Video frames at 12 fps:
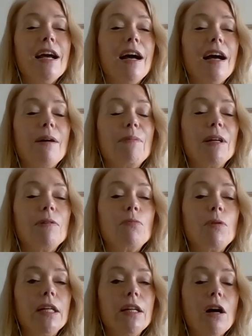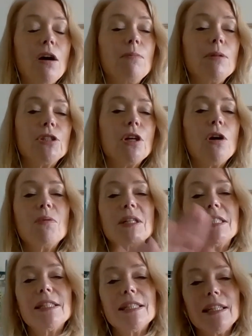Uh, but we almost
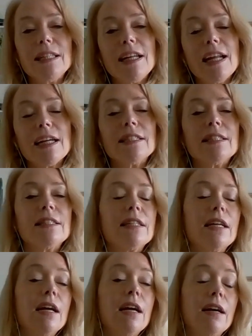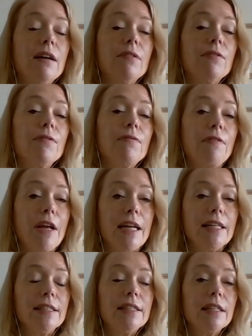always see the next uh,
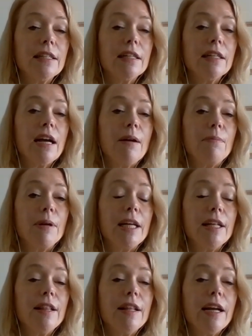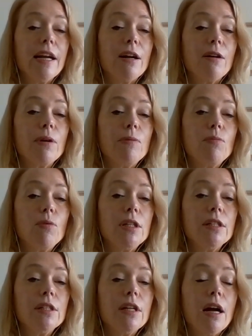phase come in there. We
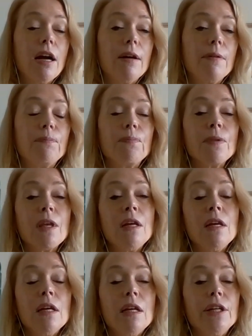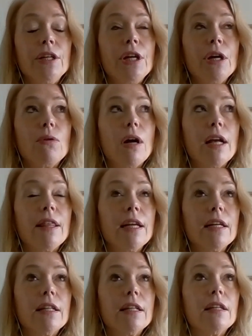wouldn't, um, you know, I
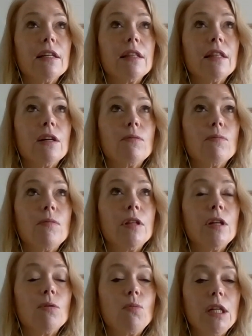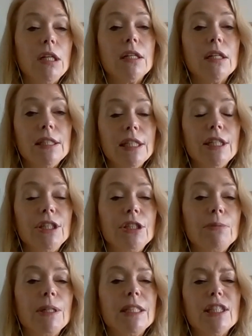think there, there will continue
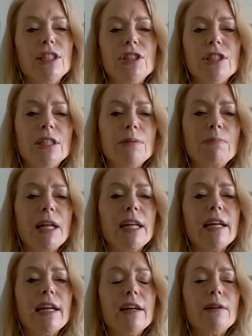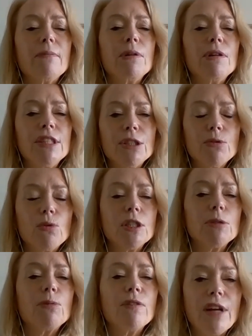to be attention to Medicare and moving
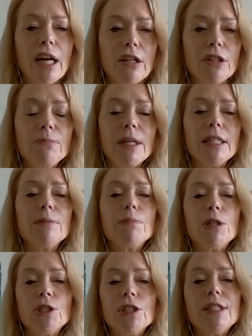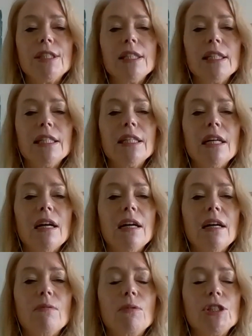towards more value based purchasing,
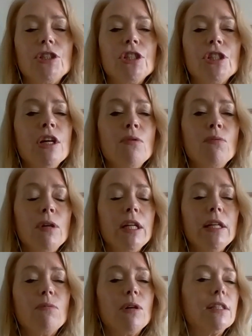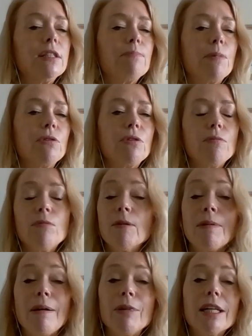uh, which really was both
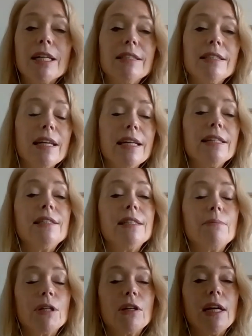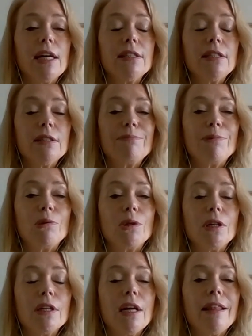Republicans and Democrats
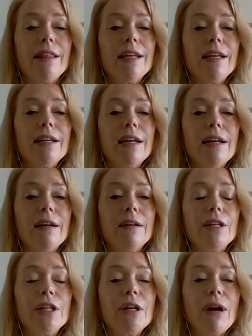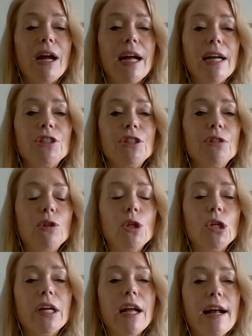support. I think, mm-hmm. uh, you know, as you
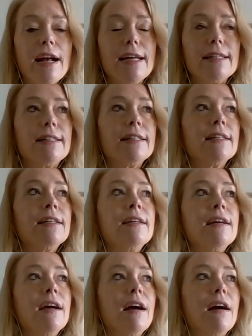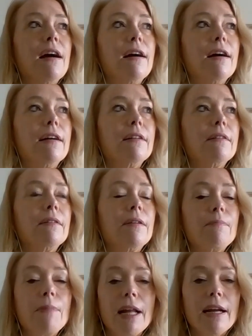look at uh,
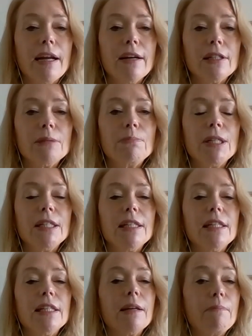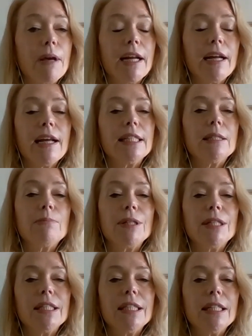Medicare spending, Medicaid
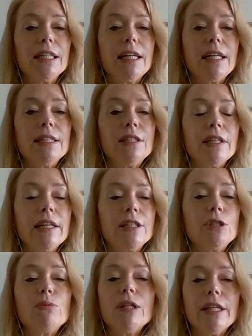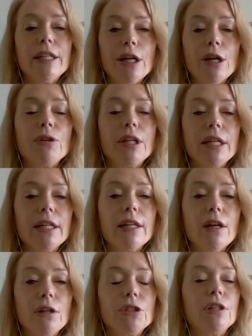spending, it's, it's really the only
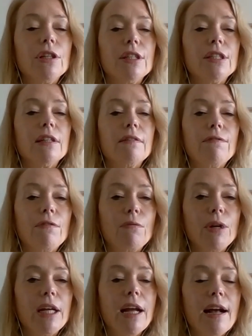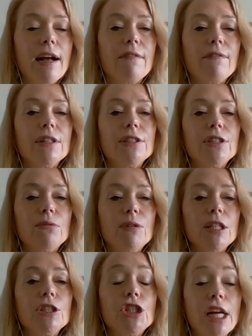alternative we have is to
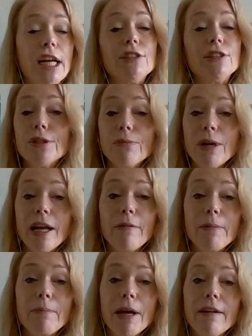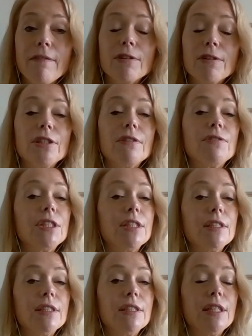really change the way we pay for
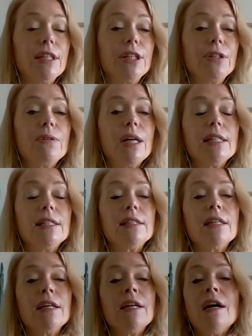services in the US.